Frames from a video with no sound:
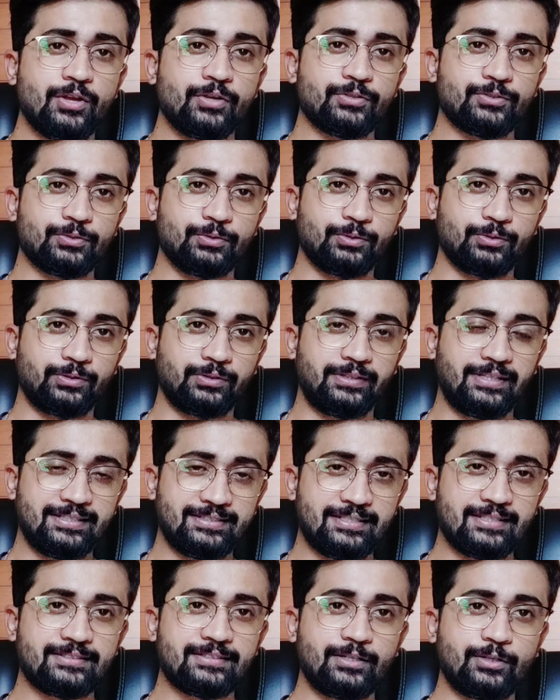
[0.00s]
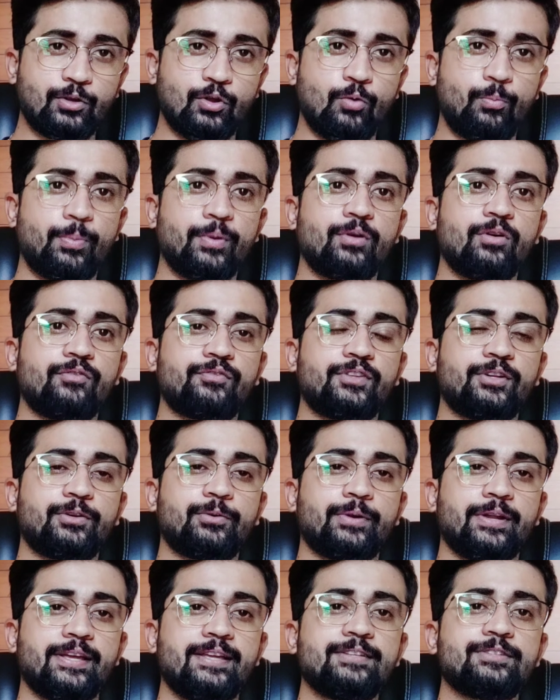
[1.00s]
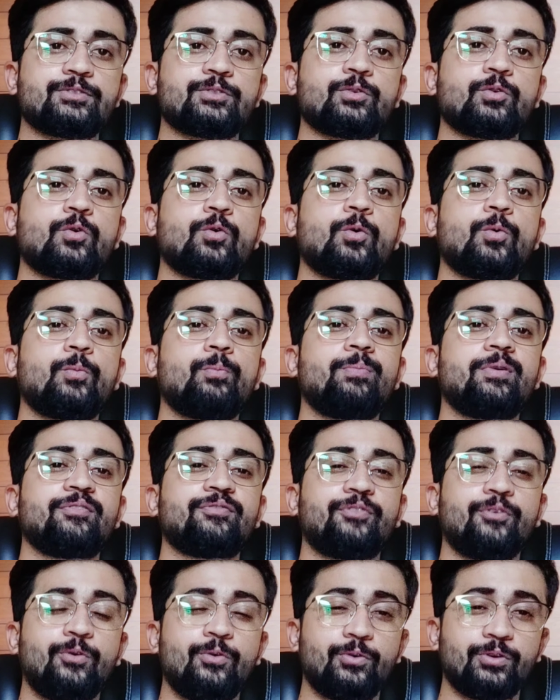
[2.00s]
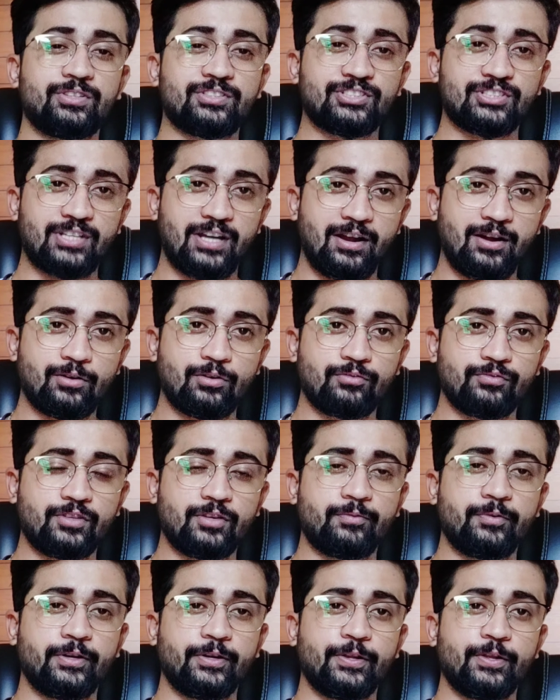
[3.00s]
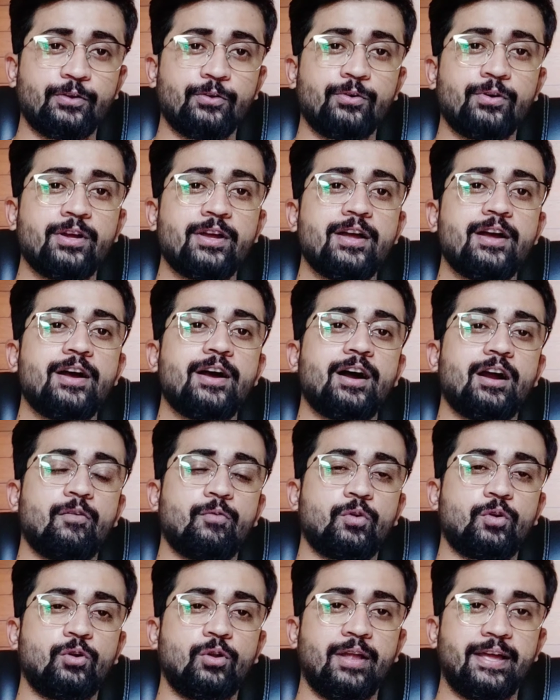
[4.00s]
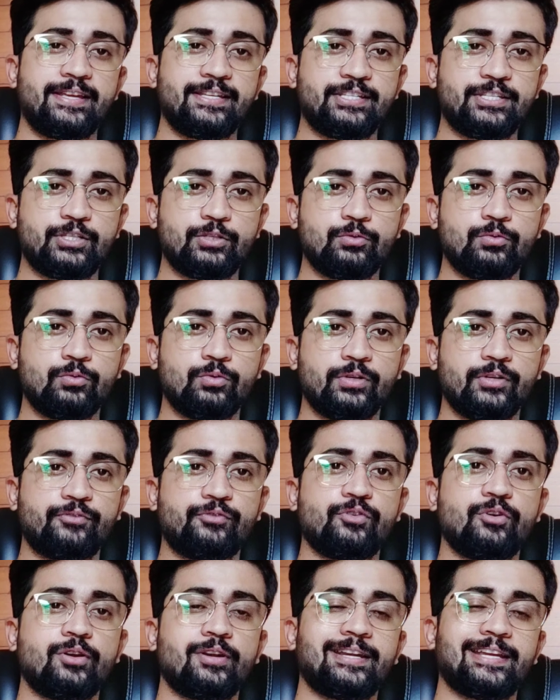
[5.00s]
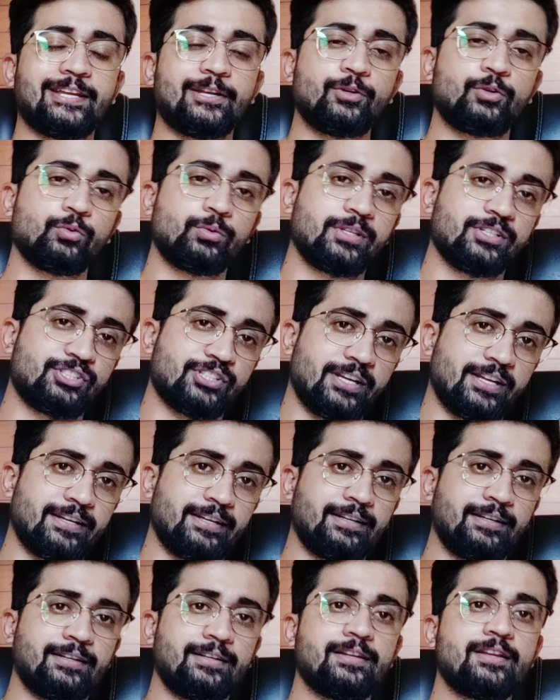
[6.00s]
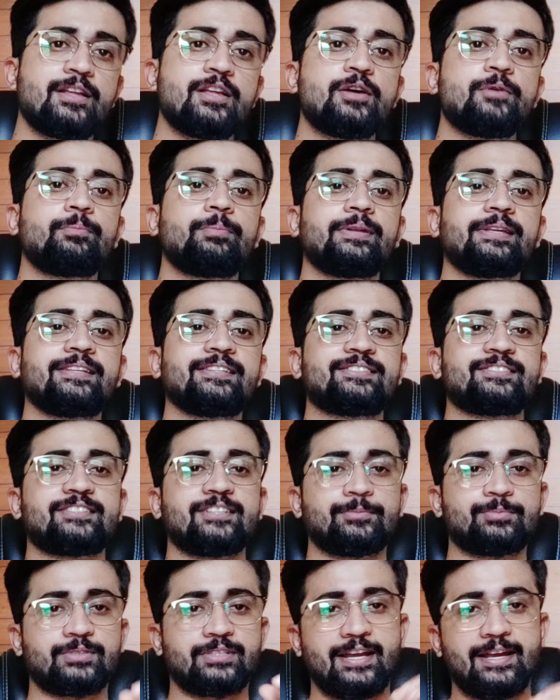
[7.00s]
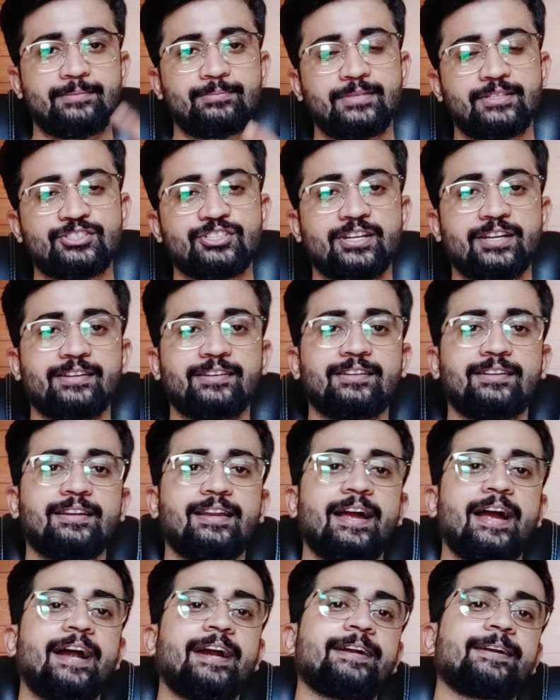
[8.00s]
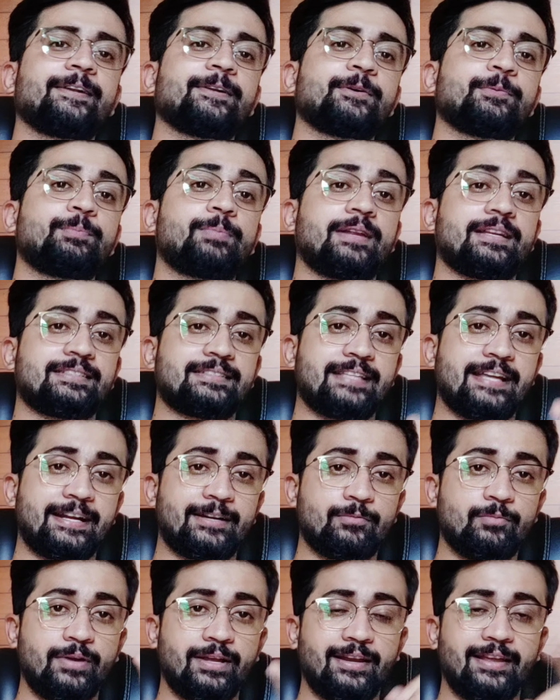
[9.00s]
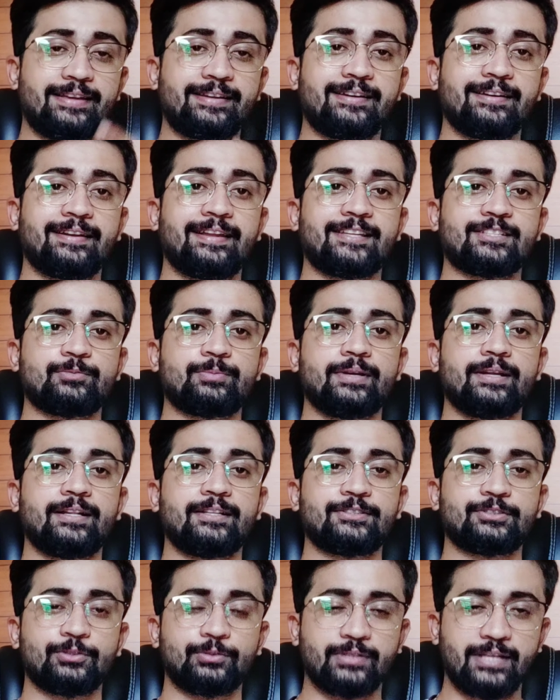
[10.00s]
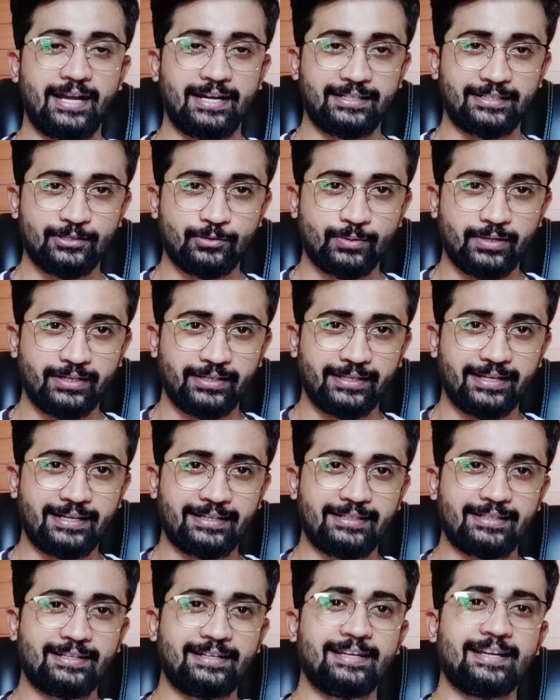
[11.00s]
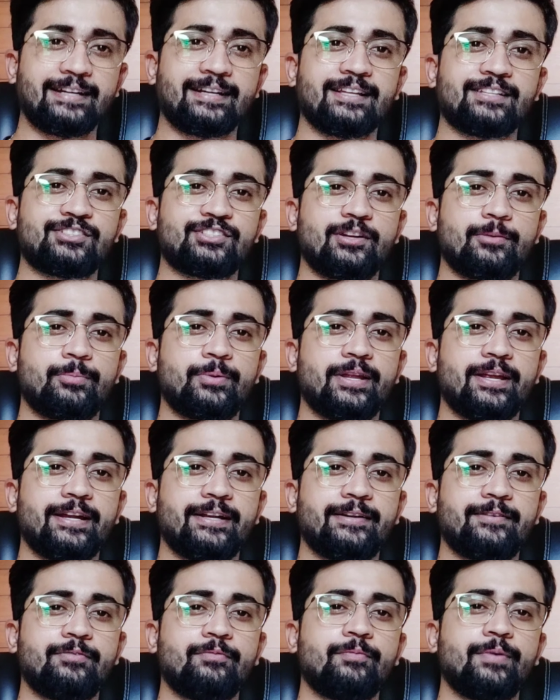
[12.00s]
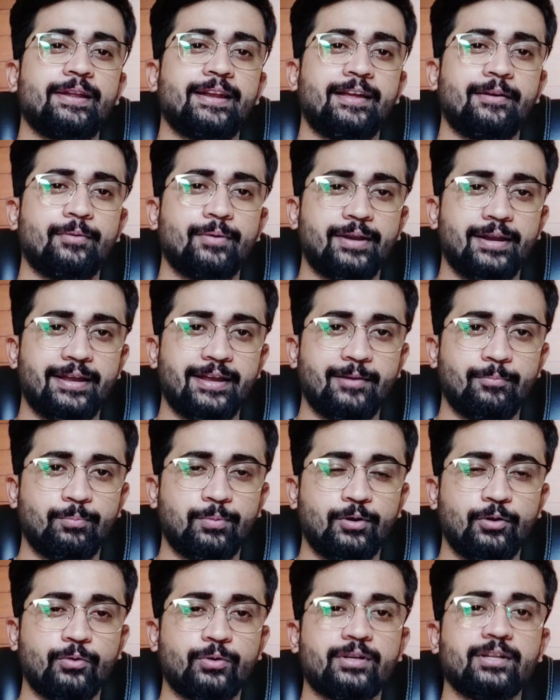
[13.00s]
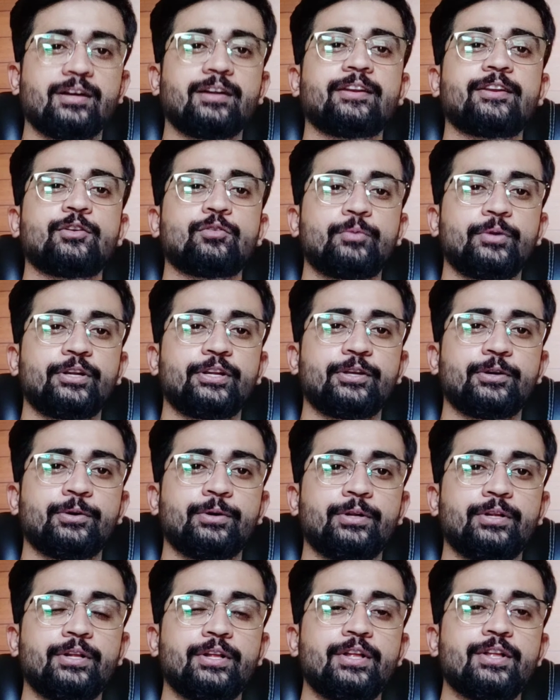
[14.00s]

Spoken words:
So this is the topic of the today. So before start of the video, I would like you, if you are new to the channel, please subscribe the channel and press that bell icon as well, so that you can get latest update whenever I upload a new video.